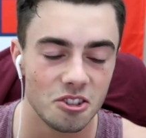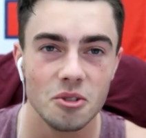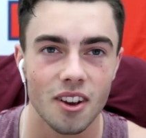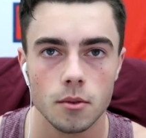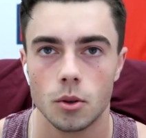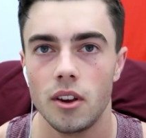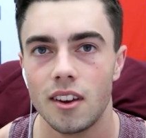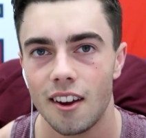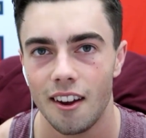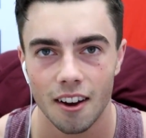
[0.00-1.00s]
two times a
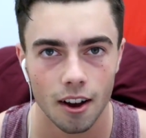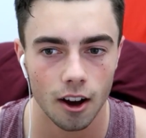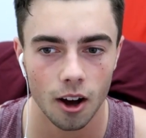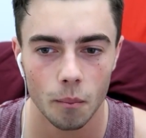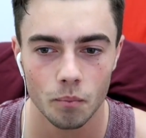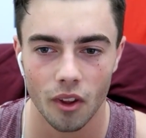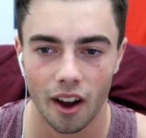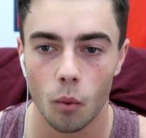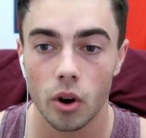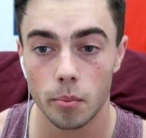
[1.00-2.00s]
week. Um,
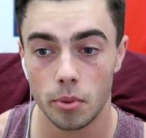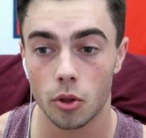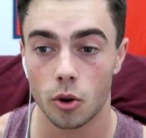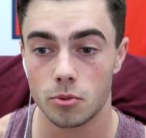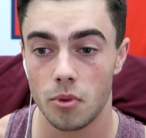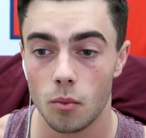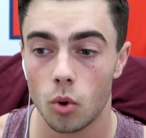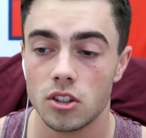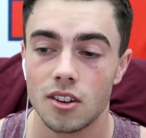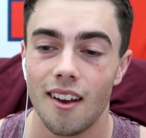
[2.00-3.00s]
I want to build those
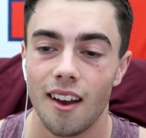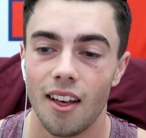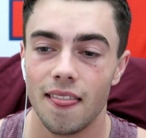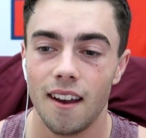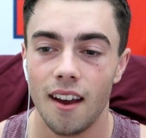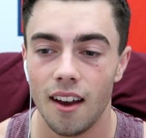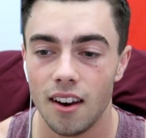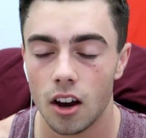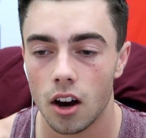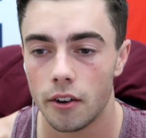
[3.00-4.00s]
main ones, and
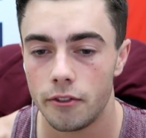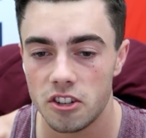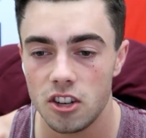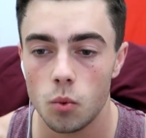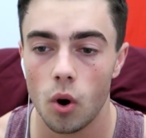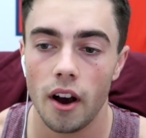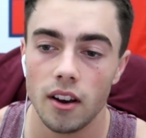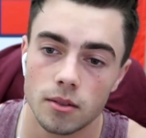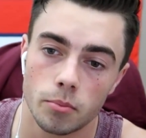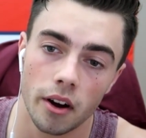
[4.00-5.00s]
then uh,
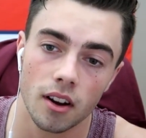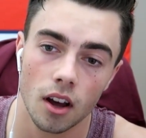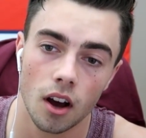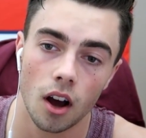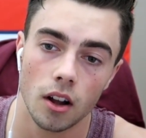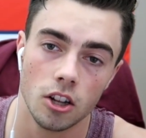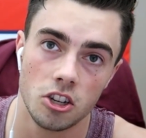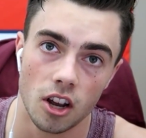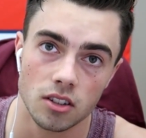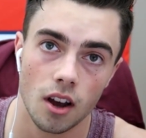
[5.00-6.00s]
physique-wise, bring the the
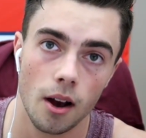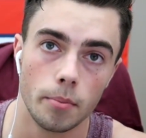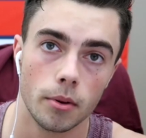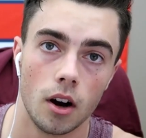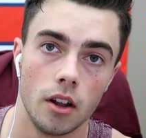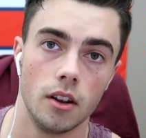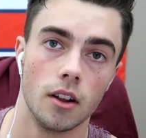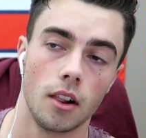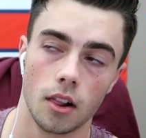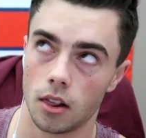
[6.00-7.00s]
chest up on
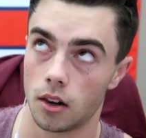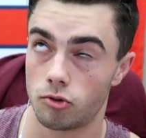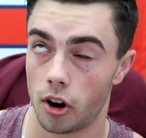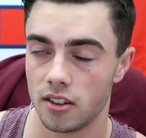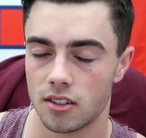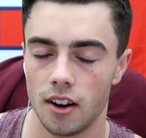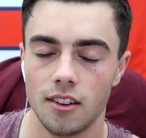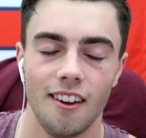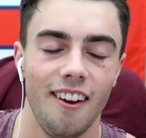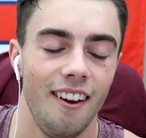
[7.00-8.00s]
the right
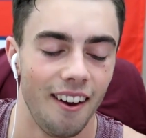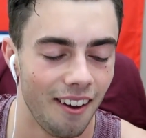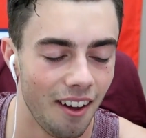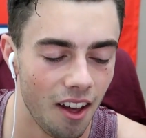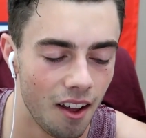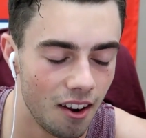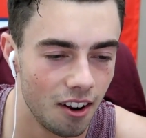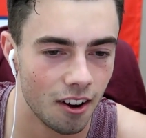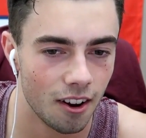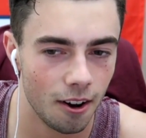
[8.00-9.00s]
side,
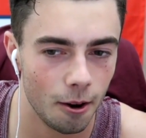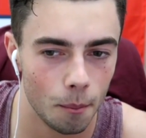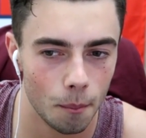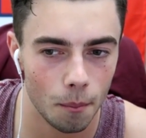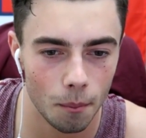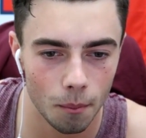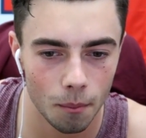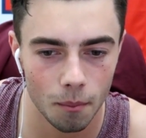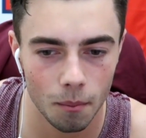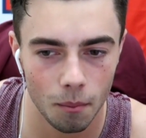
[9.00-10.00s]
and
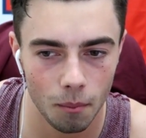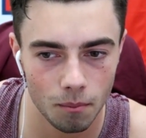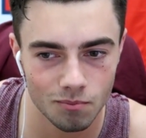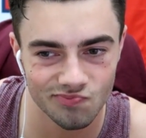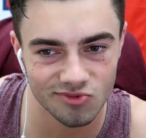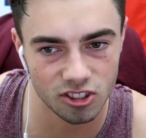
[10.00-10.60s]
um,